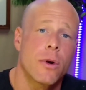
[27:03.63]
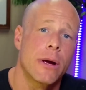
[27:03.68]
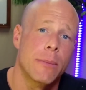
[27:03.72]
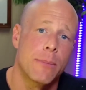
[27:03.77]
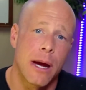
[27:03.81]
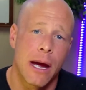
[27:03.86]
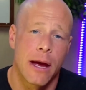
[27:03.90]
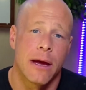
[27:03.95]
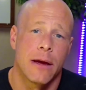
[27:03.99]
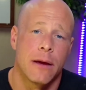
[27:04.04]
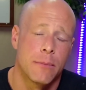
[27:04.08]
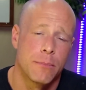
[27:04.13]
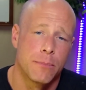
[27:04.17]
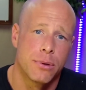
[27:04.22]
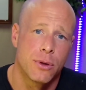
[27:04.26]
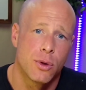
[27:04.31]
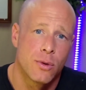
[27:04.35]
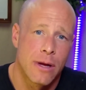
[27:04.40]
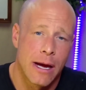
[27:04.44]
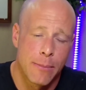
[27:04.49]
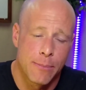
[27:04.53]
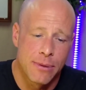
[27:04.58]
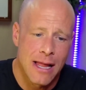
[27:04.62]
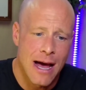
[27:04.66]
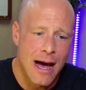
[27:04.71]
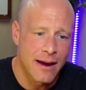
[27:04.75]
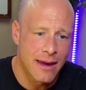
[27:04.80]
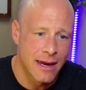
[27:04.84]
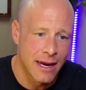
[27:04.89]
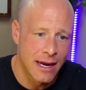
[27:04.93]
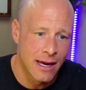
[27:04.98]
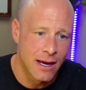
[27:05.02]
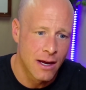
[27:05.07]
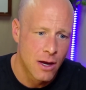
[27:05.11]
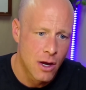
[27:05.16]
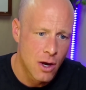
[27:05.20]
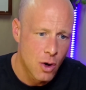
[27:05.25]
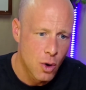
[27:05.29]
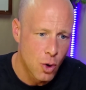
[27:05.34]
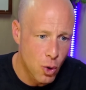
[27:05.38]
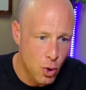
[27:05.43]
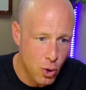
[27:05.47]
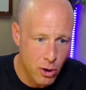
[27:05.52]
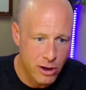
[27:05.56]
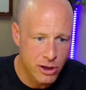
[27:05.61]
my blue light blocking
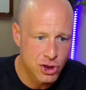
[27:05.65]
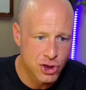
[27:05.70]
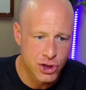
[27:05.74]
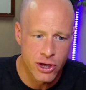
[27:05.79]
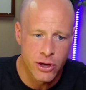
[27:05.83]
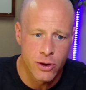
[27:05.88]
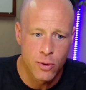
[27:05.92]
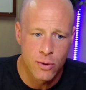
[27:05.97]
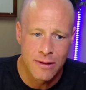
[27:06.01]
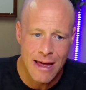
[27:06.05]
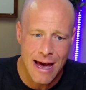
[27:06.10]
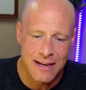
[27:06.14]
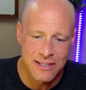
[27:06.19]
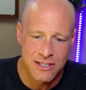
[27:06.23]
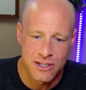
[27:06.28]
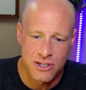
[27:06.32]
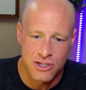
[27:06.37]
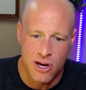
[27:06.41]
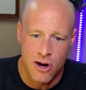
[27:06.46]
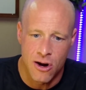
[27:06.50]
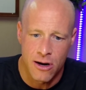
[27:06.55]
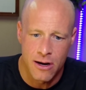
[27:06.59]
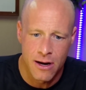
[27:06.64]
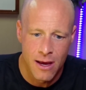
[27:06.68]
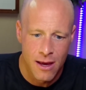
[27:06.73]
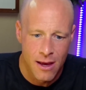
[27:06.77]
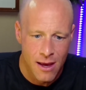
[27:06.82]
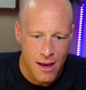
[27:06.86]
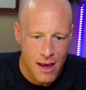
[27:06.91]
orange hue glasses on,